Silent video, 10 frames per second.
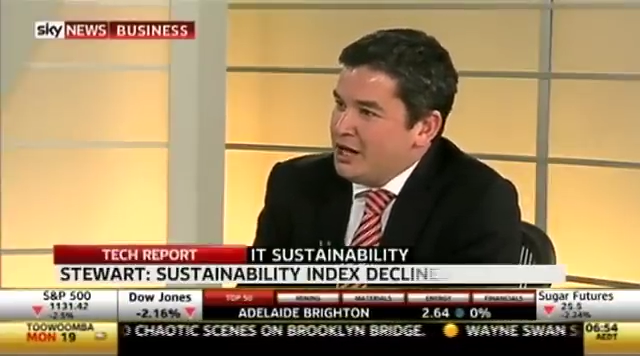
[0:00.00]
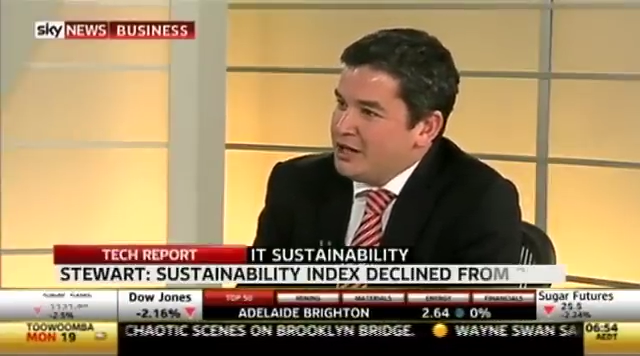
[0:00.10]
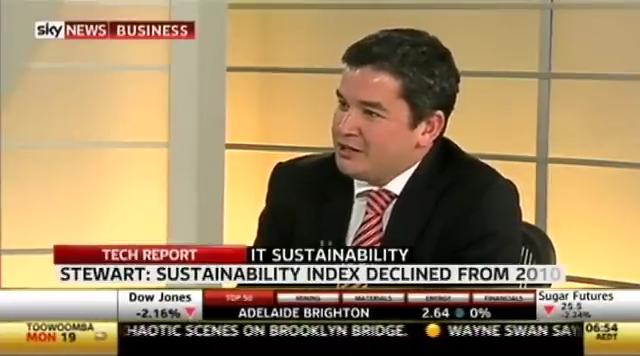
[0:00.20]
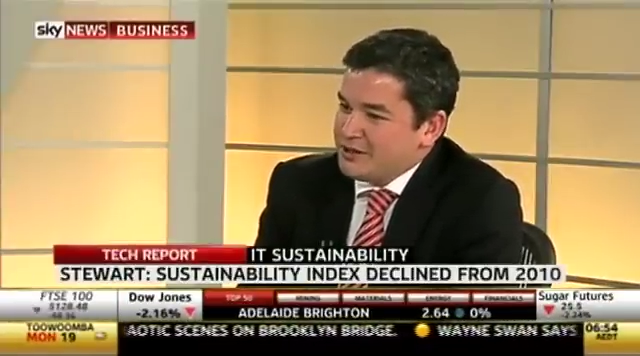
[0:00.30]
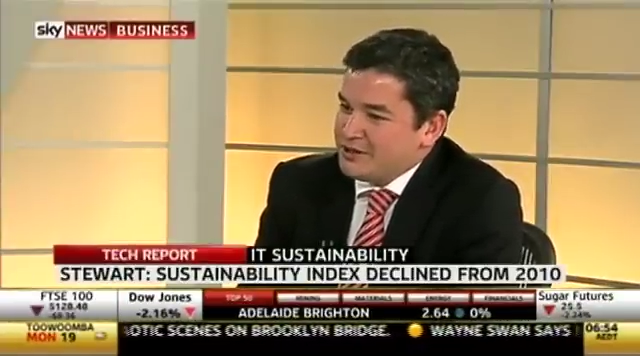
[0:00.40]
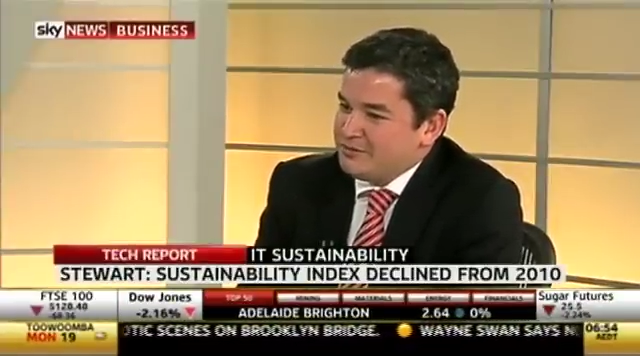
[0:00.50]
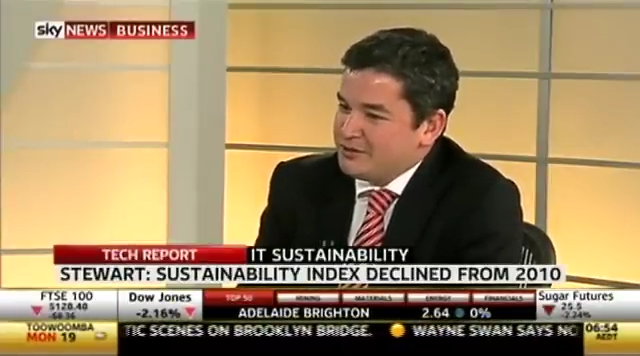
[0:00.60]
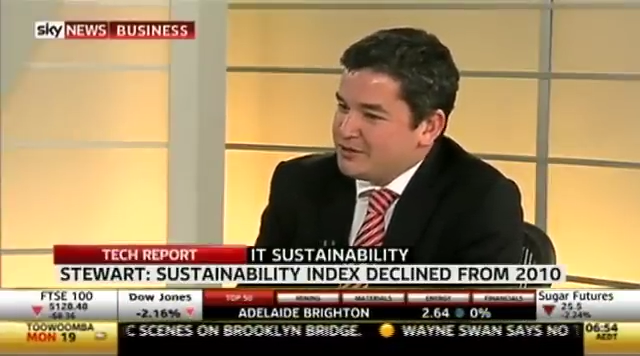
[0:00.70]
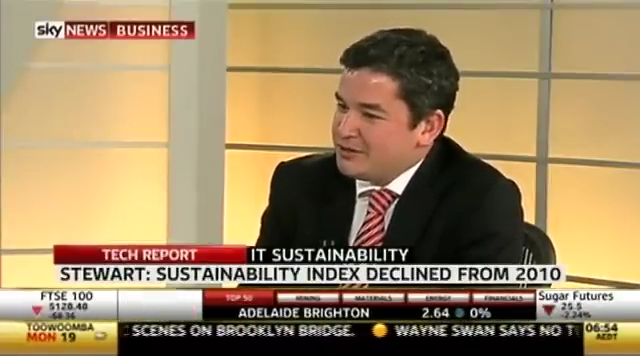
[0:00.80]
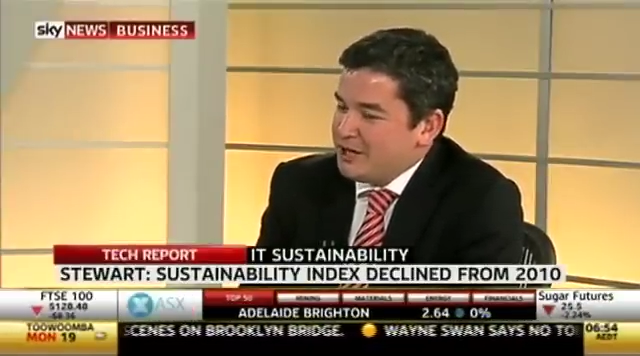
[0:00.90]
and
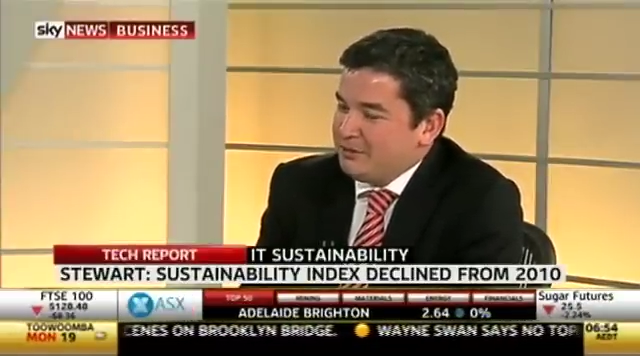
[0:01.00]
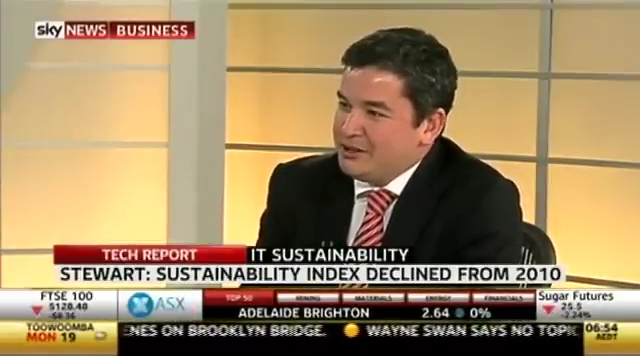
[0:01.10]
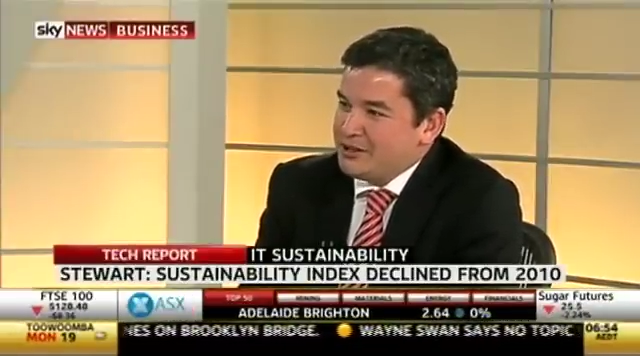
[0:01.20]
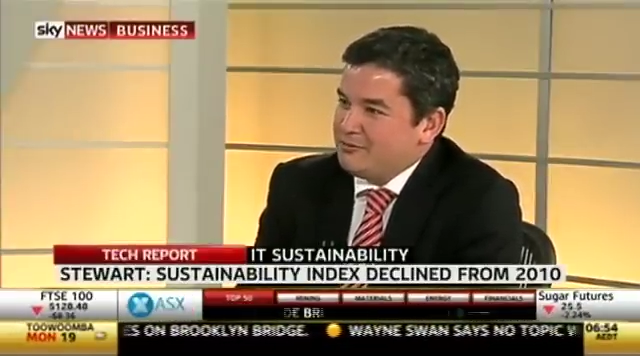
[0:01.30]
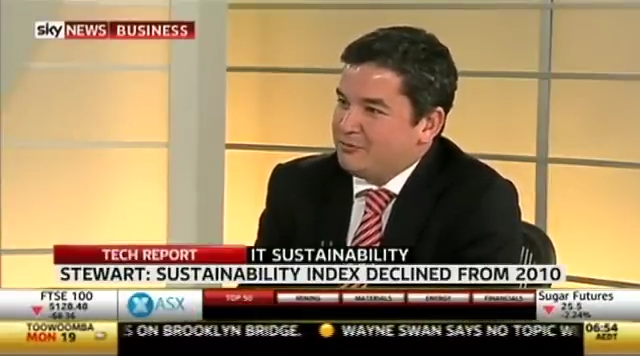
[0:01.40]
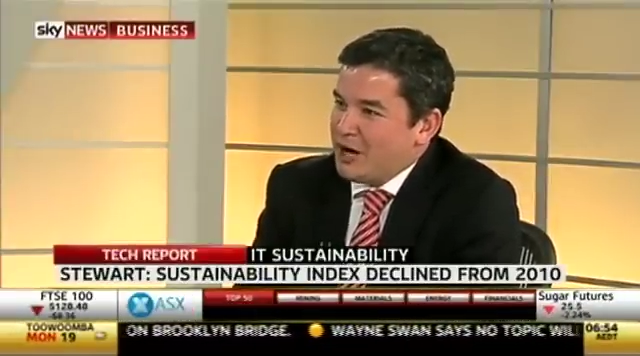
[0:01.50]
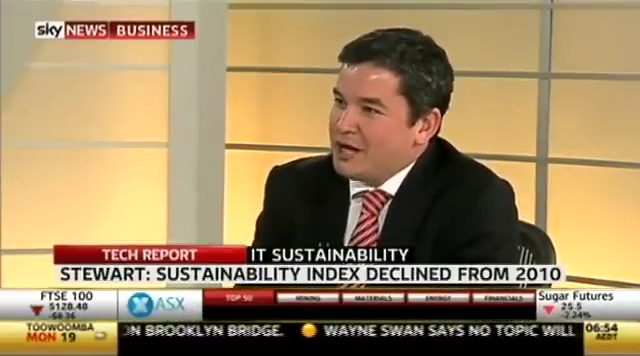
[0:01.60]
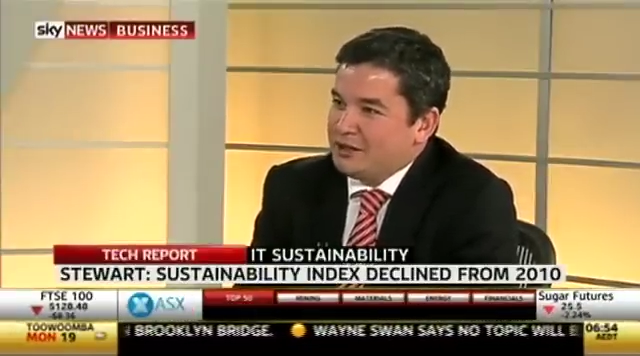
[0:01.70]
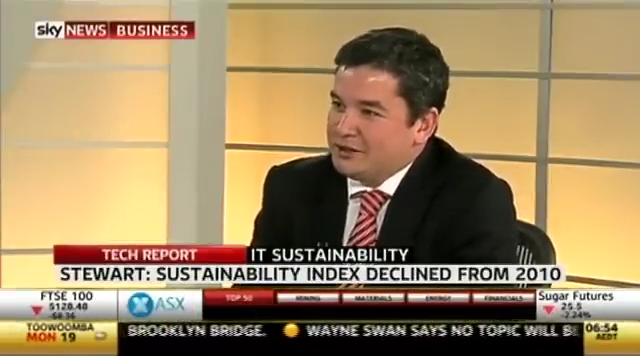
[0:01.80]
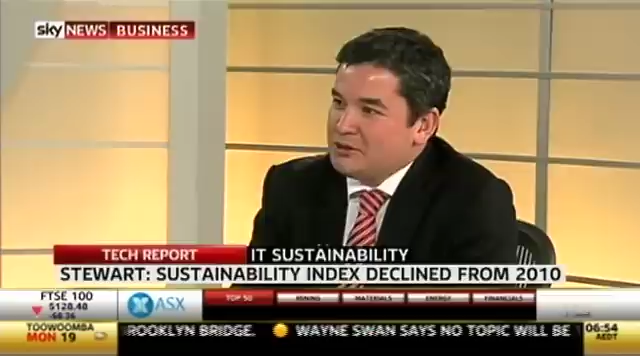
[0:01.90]
sustainability doesn't
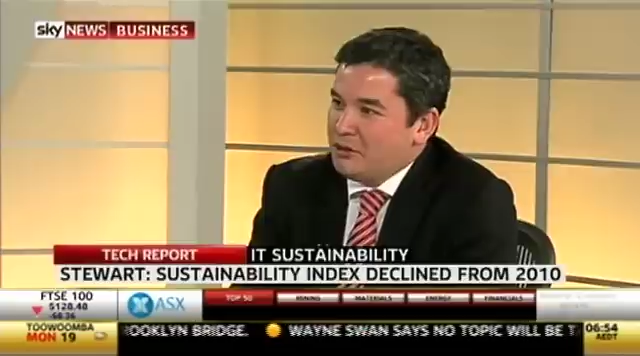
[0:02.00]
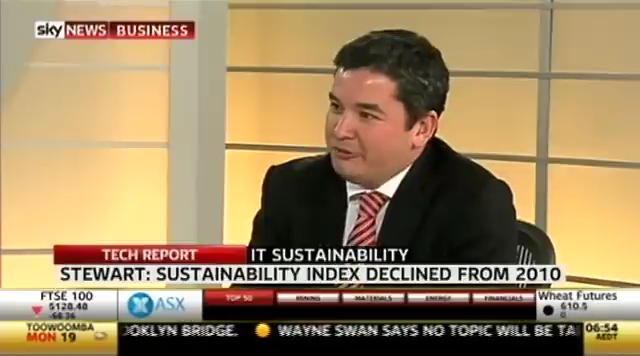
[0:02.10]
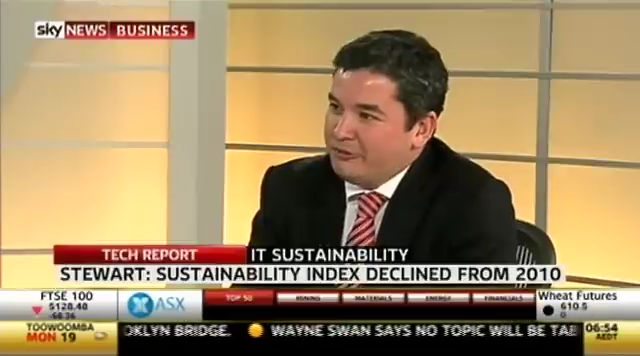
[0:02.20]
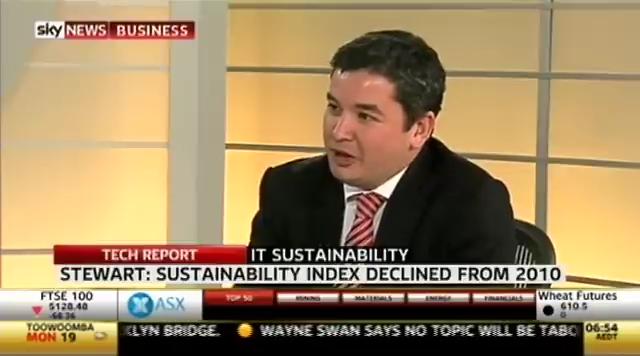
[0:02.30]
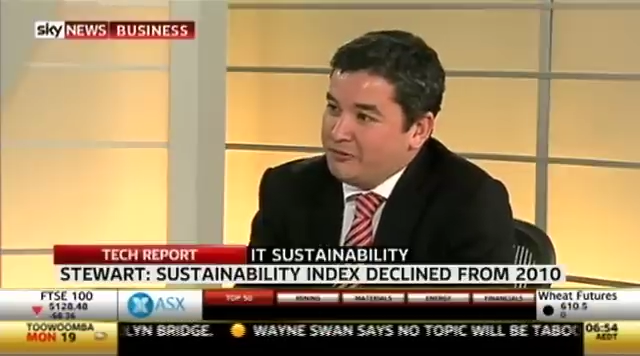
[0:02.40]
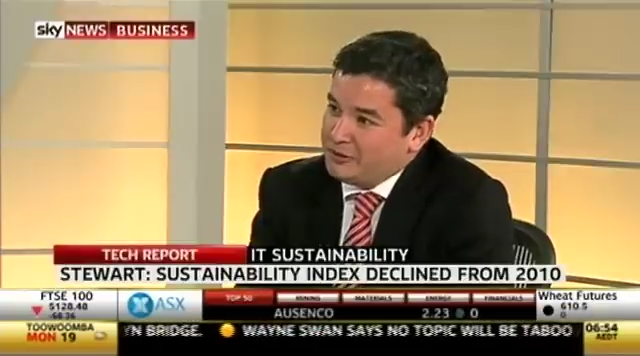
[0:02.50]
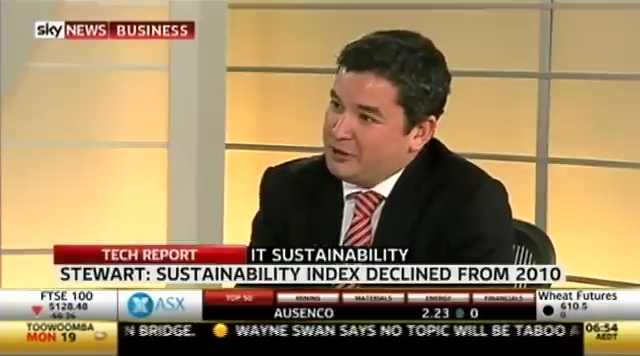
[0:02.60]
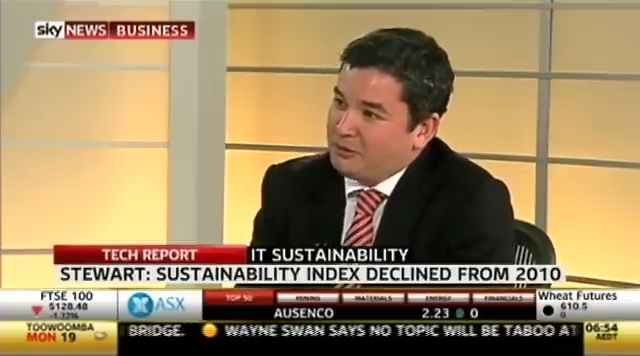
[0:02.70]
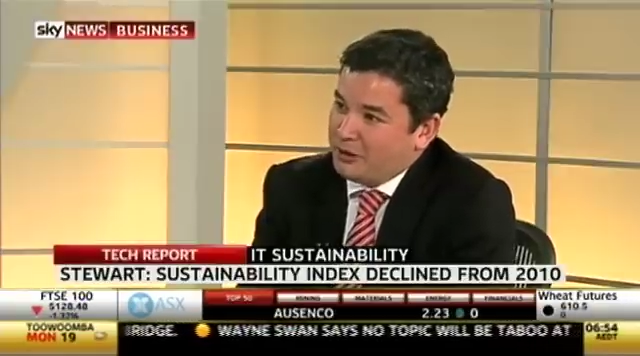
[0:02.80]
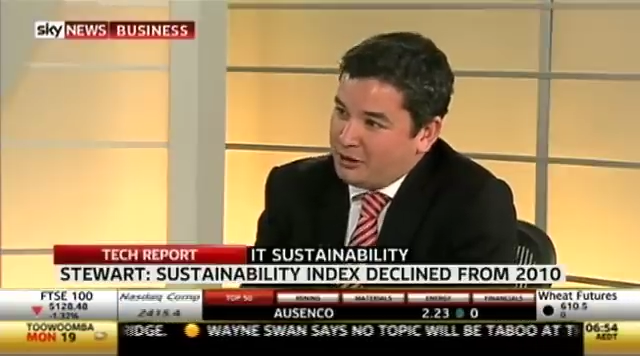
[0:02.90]
rank in the top five of
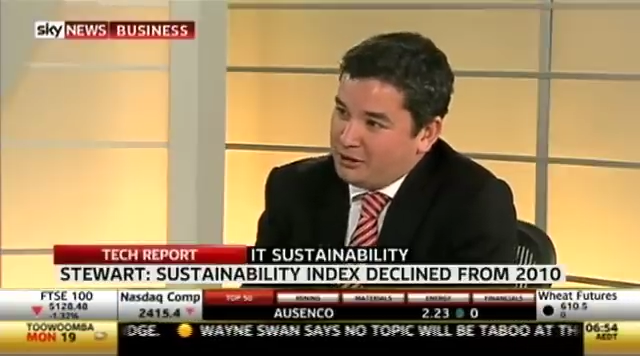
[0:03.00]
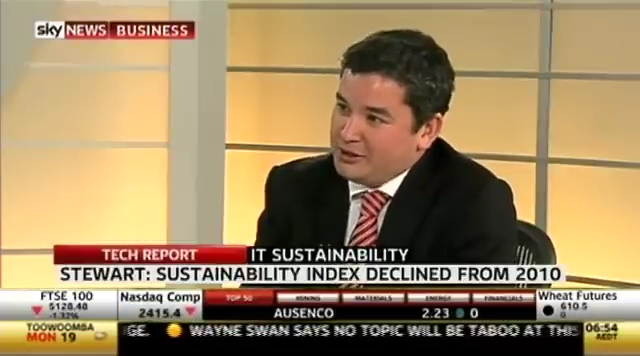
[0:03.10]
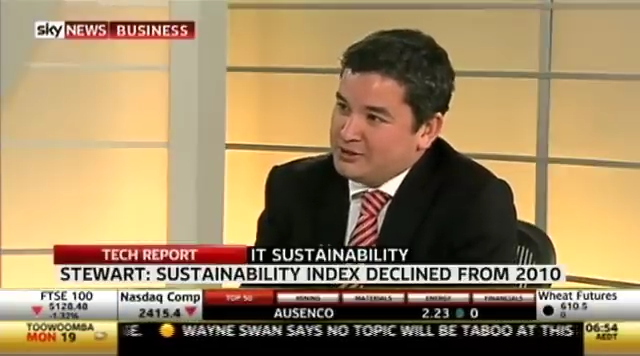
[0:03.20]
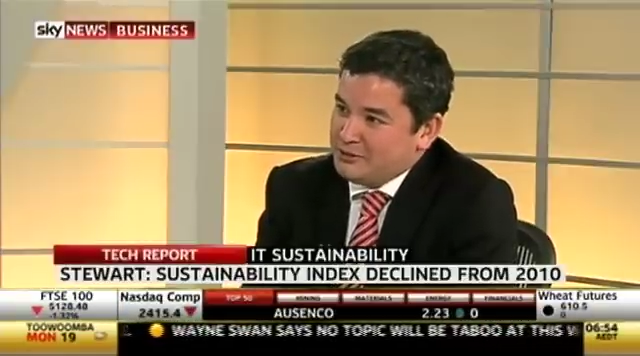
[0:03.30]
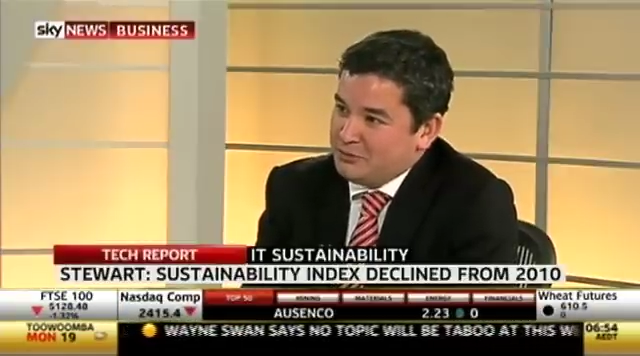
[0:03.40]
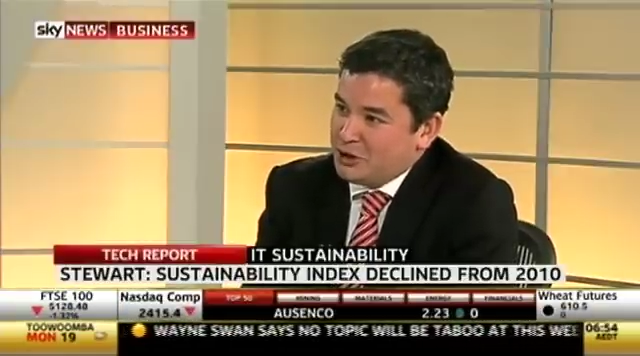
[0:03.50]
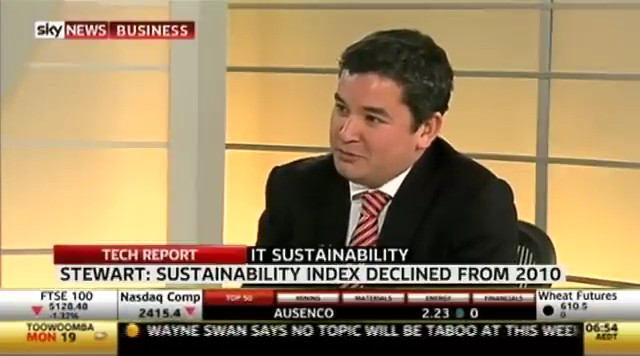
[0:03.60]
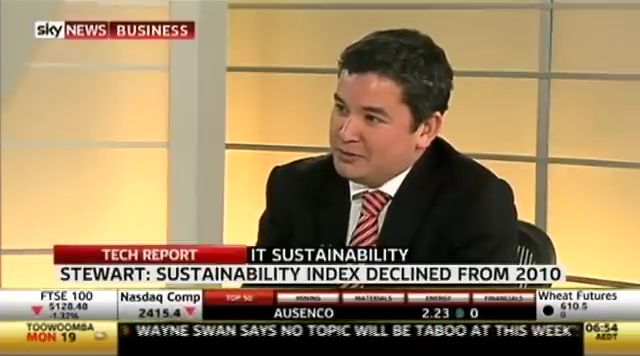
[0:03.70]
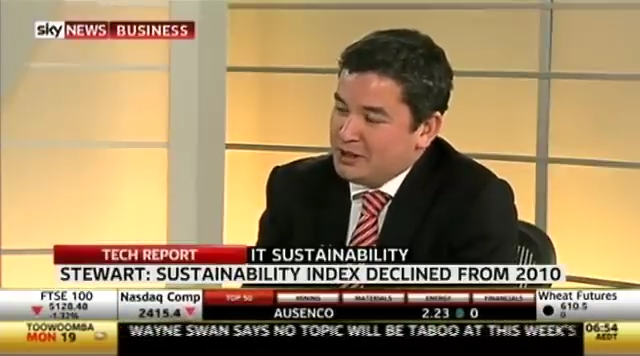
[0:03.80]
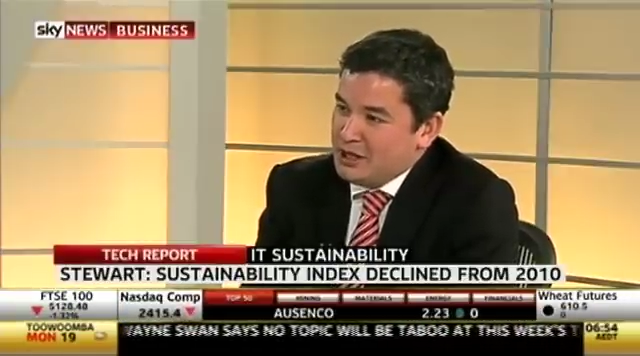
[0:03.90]
their priorities at the
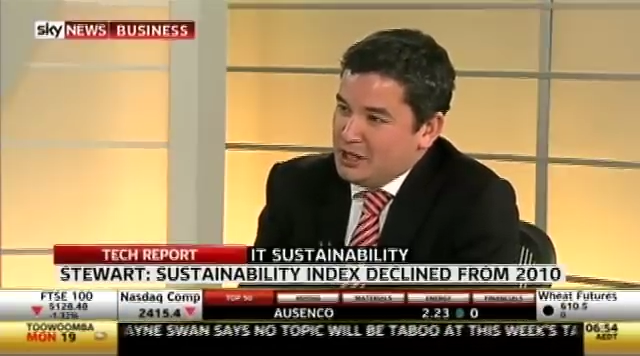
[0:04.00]
moment.